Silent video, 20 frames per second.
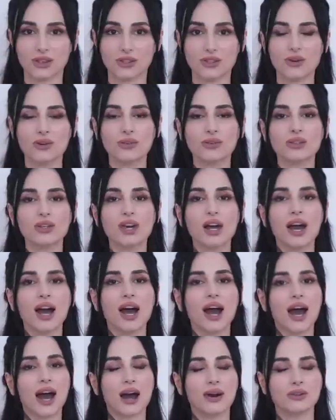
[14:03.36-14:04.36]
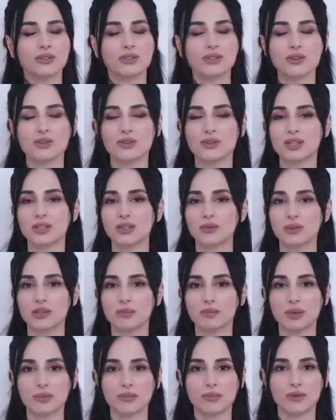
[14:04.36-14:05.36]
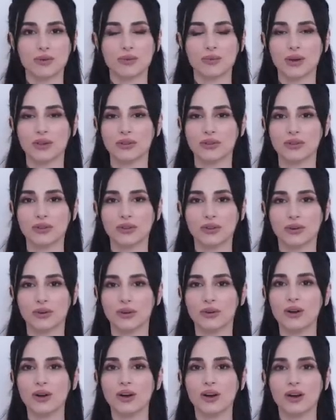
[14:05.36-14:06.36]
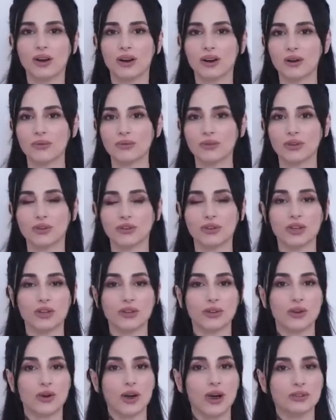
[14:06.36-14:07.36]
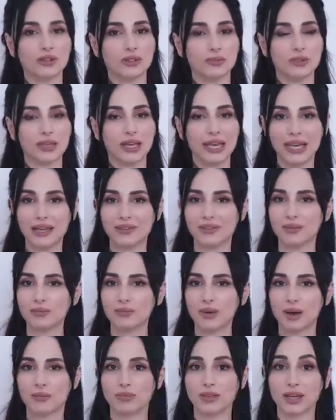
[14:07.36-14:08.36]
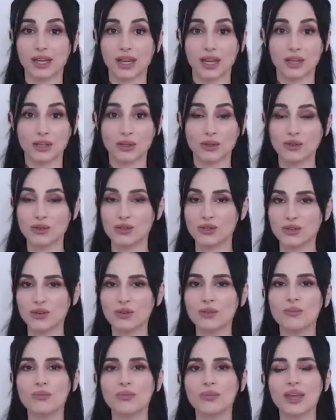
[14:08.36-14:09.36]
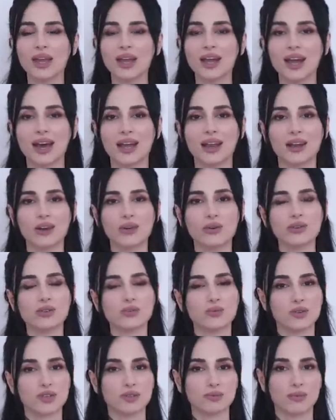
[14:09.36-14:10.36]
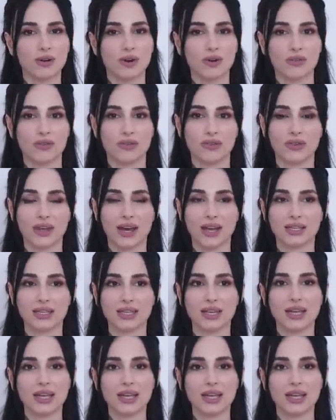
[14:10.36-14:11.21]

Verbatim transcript: they don't. How do you deal with people when they don't know how to behave in public and you do? And I always respond that